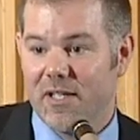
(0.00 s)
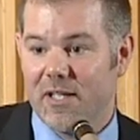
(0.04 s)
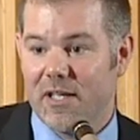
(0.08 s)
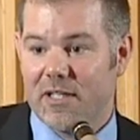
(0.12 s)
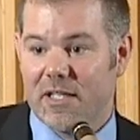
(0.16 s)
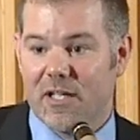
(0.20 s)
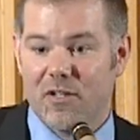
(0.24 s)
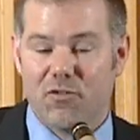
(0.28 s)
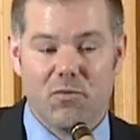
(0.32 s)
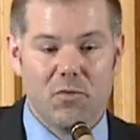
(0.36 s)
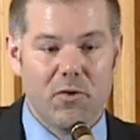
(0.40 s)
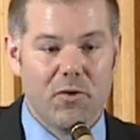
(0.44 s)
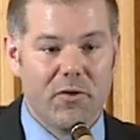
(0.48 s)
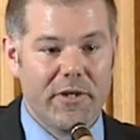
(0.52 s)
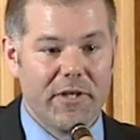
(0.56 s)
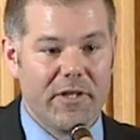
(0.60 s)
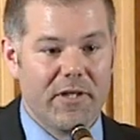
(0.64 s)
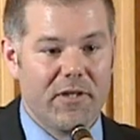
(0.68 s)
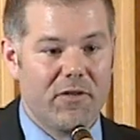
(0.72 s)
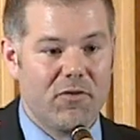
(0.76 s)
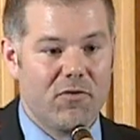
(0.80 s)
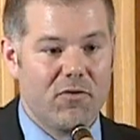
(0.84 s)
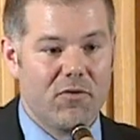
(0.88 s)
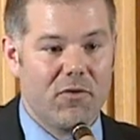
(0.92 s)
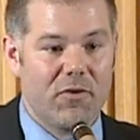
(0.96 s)
And that's really
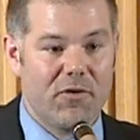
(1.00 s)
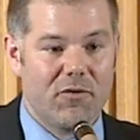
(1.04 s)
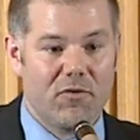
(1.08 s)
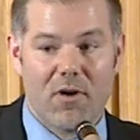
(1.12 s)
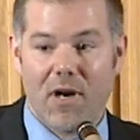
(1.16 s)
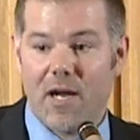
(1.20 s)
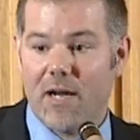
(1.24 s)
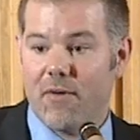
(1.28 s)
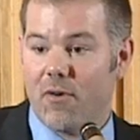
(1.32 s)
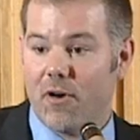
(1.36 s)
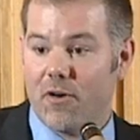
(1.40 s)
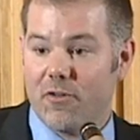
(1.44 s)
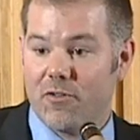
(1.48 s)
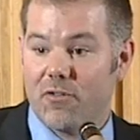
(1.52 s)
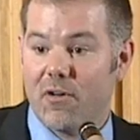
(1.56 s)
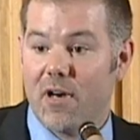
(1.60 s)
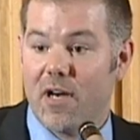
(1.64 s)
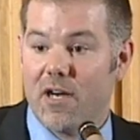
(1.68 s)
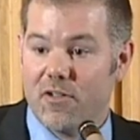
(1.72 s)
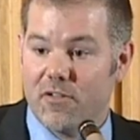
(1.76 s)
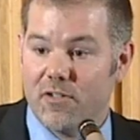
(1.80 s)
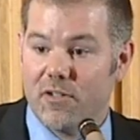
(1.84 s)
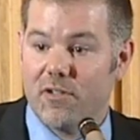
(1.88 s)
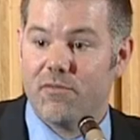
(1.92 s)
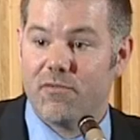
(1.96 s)
going to drive our
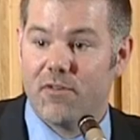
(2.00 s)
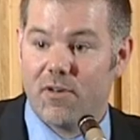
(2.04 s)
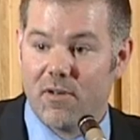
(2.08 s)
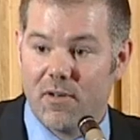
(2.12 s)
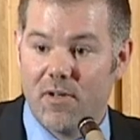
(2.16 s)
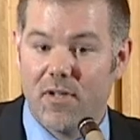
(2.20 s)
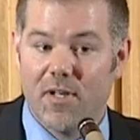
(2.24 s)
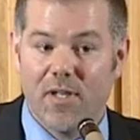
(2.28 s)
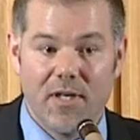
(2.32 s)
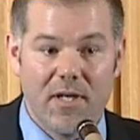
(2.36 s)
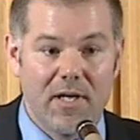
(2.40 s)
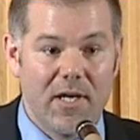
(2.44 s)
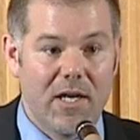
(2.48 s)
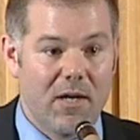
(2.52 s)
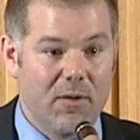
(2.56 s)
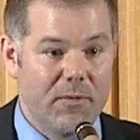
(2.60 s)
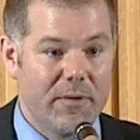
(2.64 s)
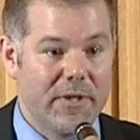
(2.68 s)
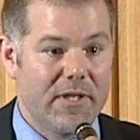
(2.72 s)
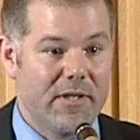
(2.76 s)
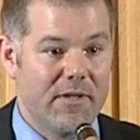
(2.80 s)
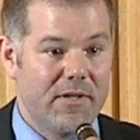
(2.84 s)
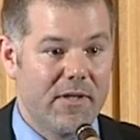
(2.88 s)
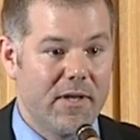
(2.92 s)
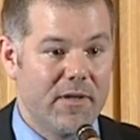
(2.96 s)
strategy for how
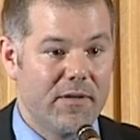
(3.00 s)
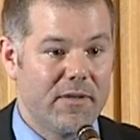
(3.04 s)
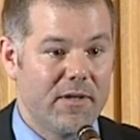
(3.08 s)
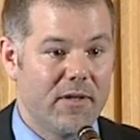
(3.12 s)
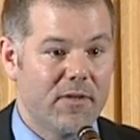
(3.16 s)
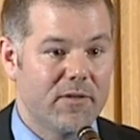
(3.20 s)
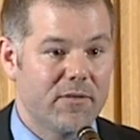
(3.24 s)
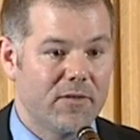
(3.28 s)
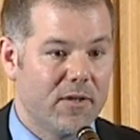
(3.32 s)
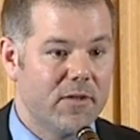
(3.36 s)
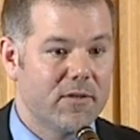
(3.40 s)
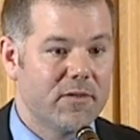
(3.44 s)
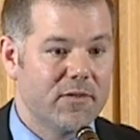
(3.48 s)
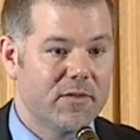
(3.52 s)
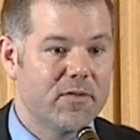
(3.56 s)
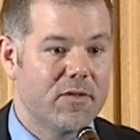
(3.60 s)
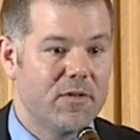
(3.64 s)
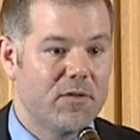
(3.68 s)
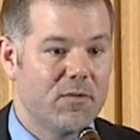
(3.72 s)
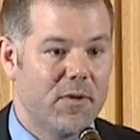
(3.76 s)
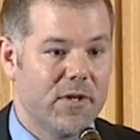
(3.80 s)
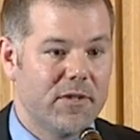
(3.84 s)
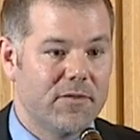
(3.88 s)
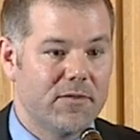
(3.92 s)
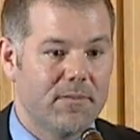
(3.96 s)
we get down there. So it's a
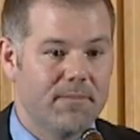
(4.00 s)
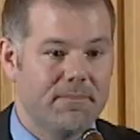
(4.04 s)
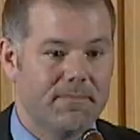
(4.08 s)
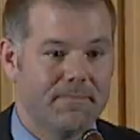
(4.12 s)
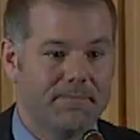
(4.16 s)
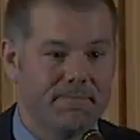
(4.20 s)
good question.